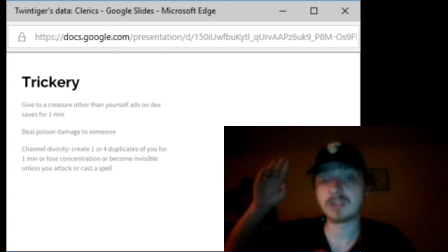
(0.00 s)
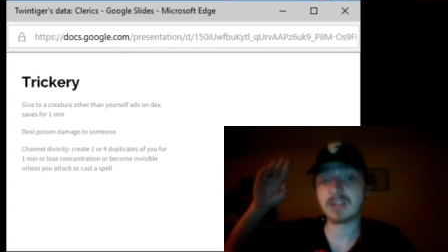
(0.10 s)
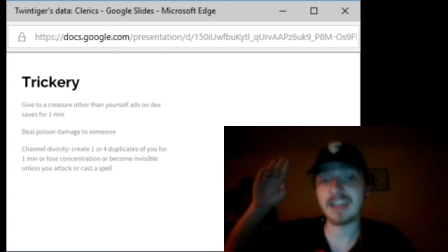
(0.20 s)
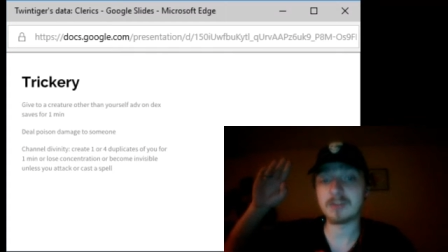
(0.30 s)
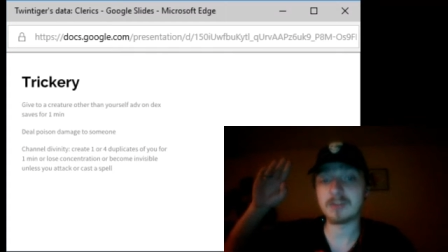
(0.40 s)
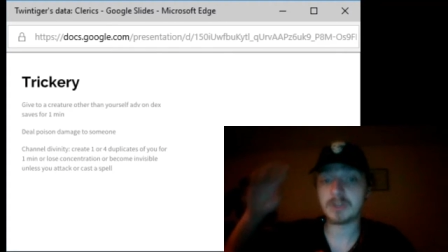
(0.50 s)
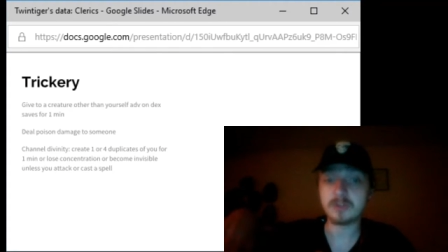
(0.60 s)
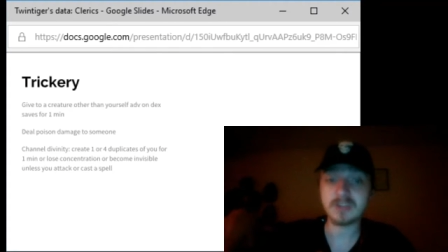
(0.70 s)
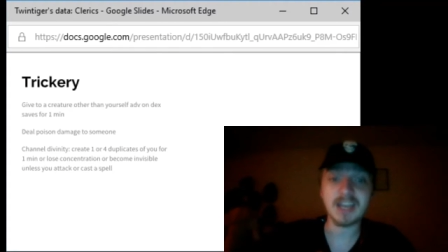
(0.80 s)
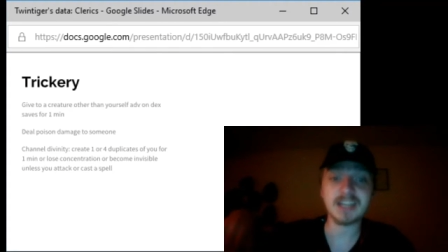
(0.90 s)
and when you
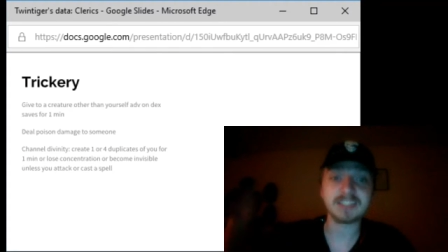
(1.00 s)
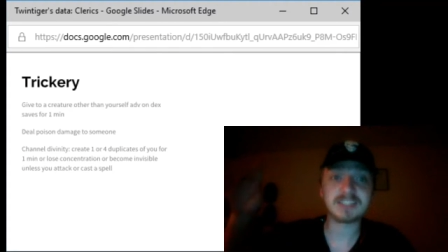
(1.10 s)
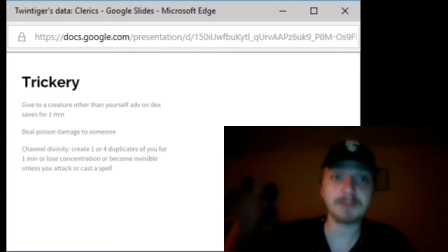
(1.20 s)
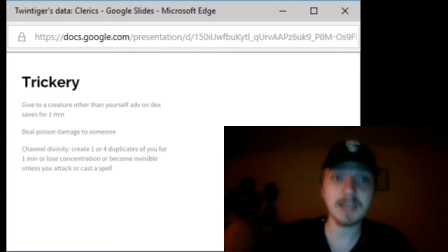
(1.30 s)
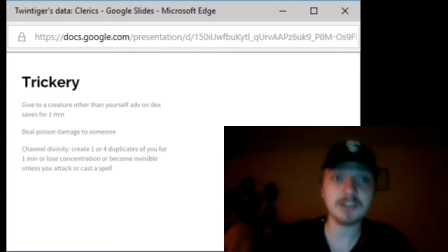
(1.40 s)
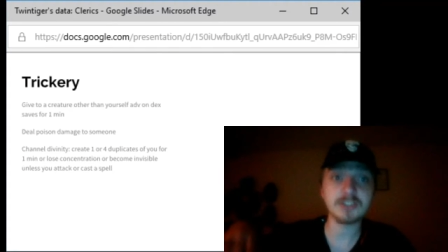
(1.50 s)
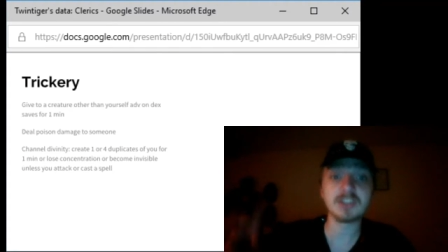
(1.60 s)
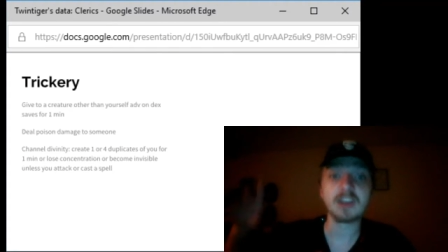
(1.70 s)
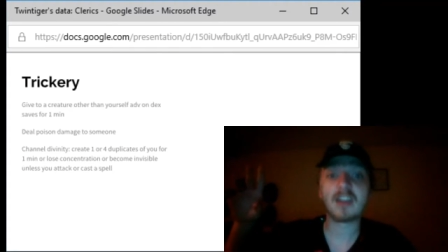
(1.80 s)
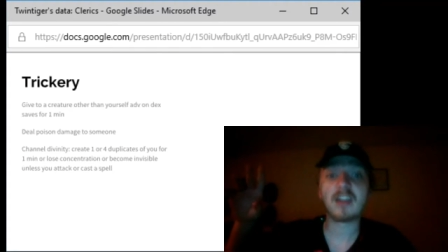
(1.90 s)
cast spells
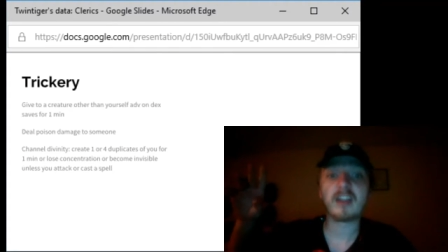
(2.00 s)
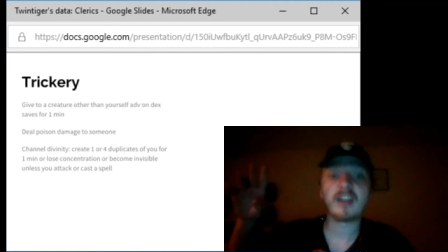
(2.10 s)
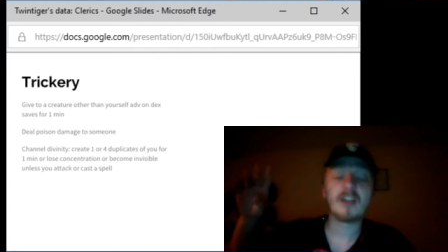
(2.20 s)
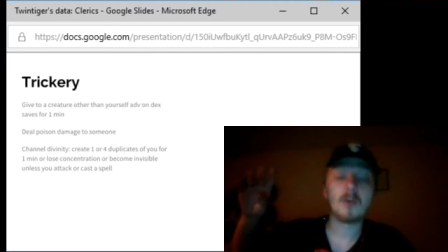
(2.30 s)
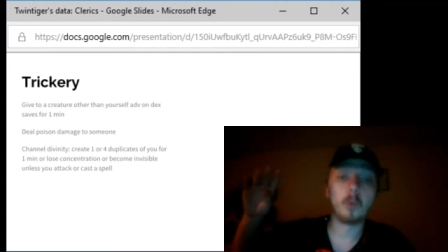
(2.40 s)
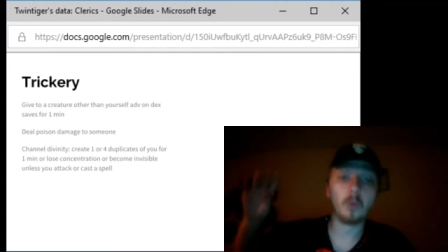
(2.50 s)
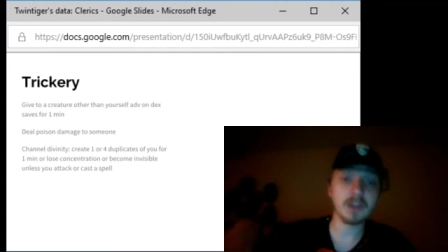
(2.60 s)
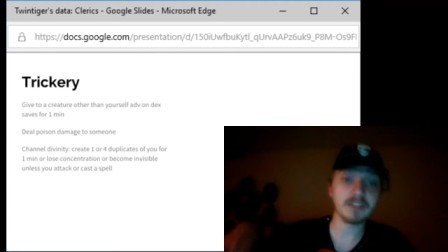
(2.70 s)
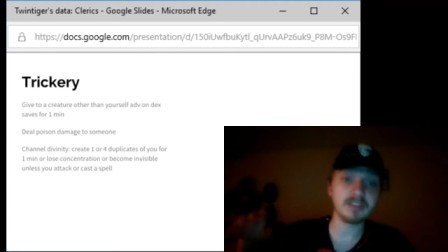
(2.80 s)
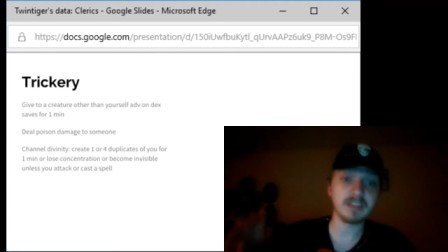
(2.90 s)

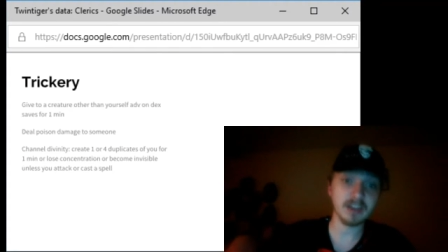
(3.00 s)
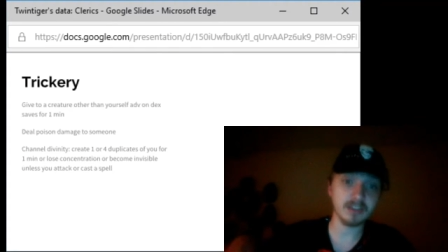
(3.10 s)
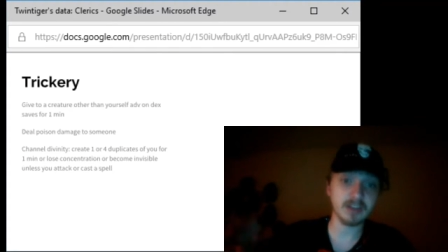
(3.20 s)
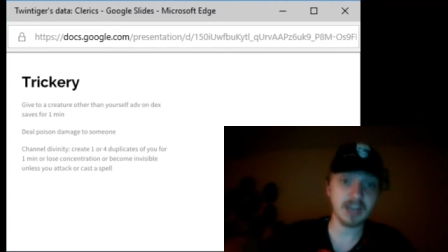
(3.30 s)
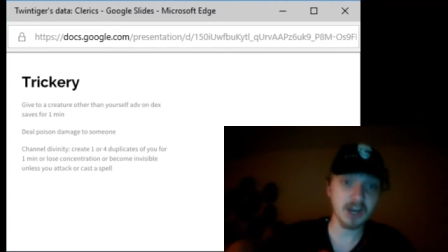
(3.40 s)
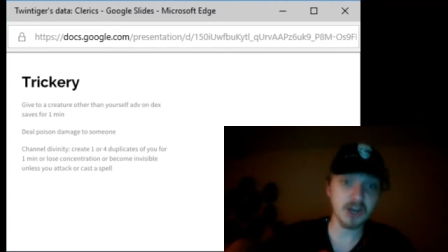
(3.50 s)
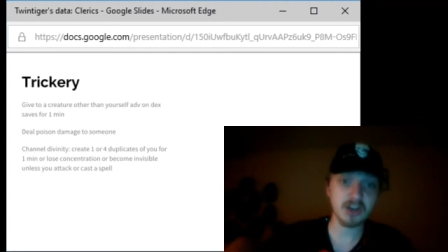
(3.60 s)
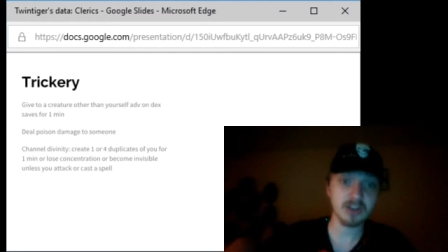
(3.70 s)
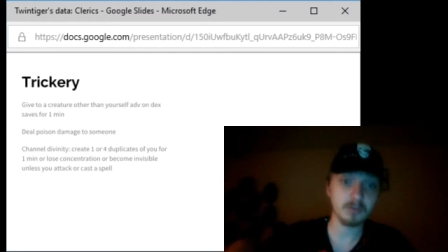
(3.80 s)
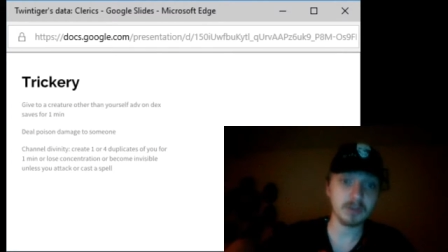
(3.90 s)
with the other care
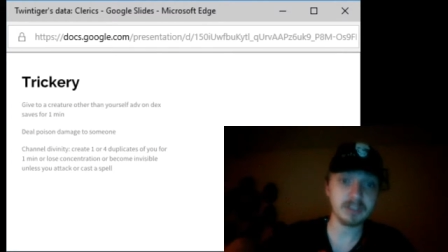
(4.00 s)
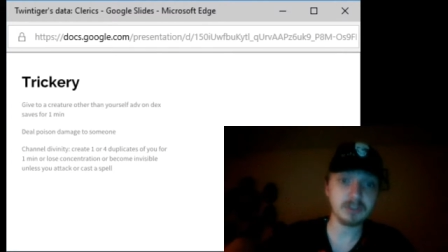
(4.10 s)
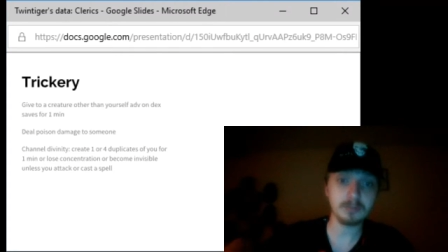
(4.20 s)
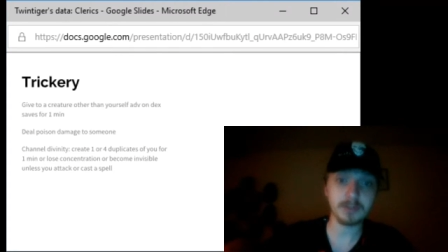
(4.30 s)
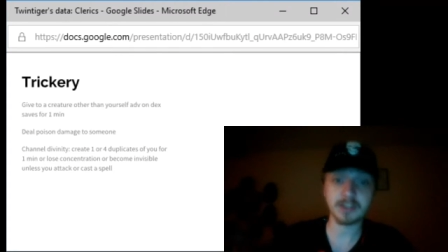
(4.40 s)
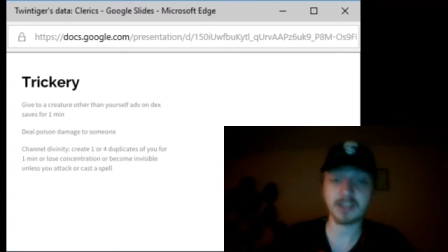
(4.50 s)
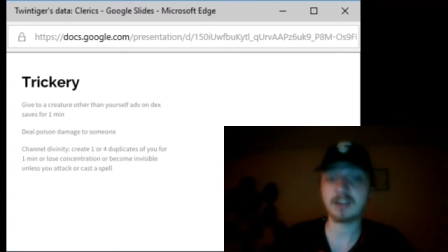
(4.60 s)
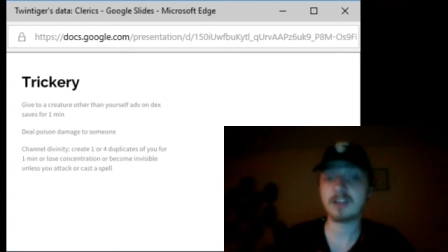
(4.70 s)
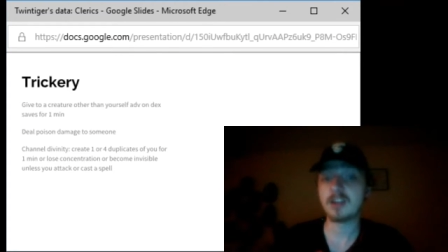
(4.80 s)
with the duplicate,